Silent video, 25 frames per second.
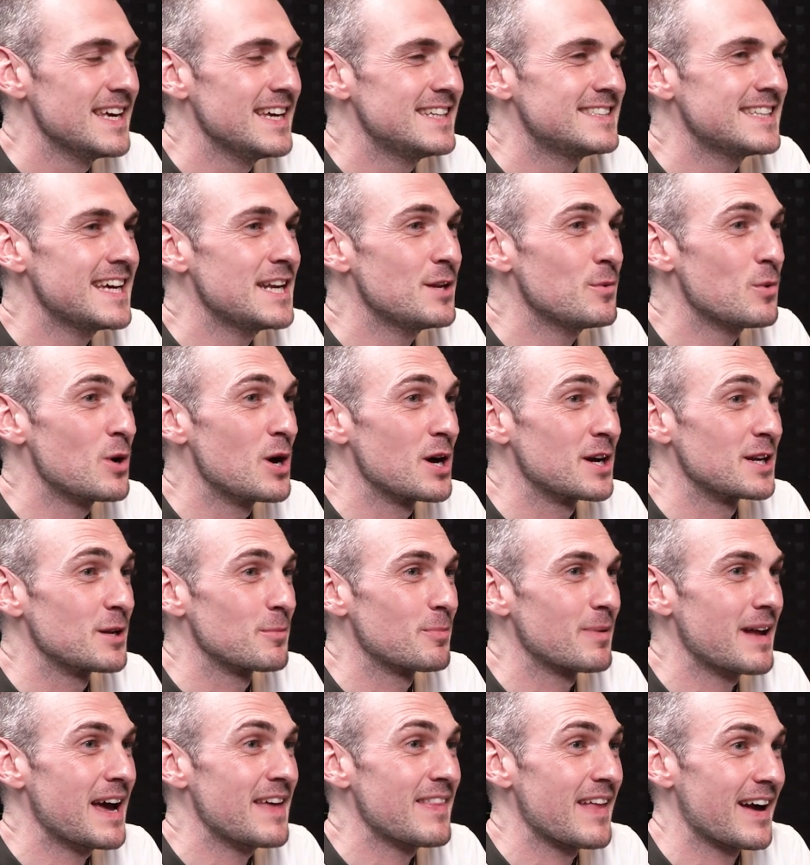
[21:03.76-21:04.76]
He said he weren't going to
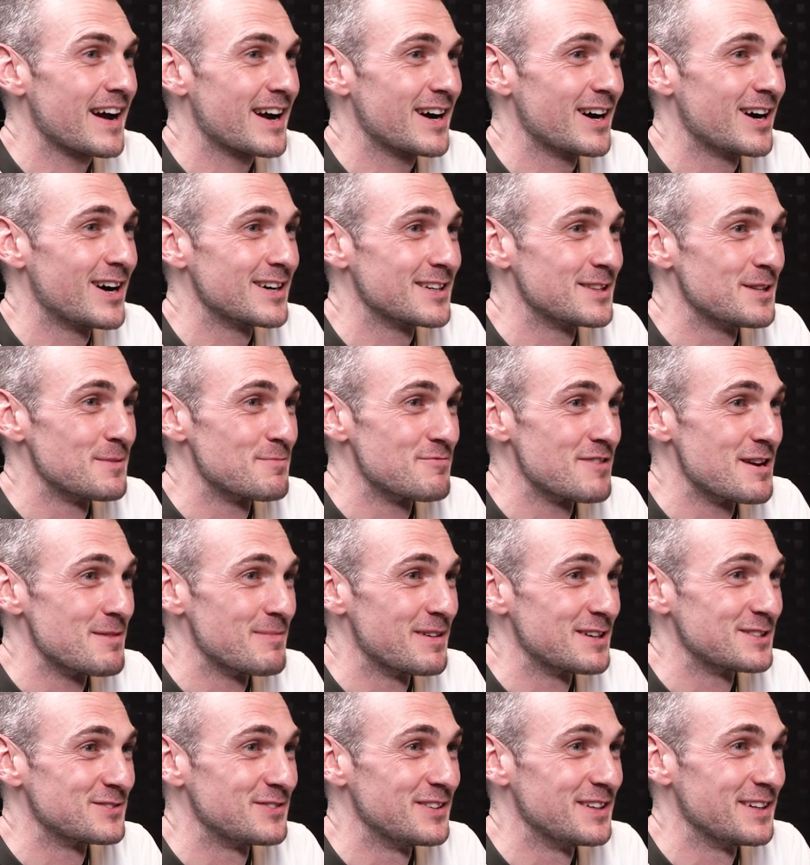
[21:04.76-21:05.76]
play that card in the
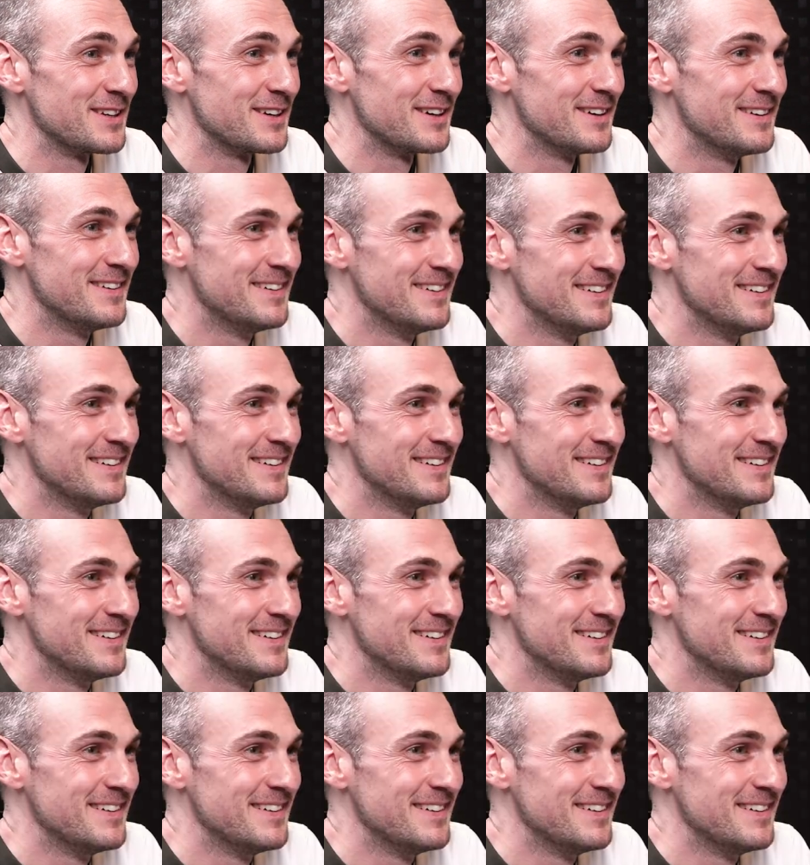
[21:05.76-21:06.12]
pre-match video.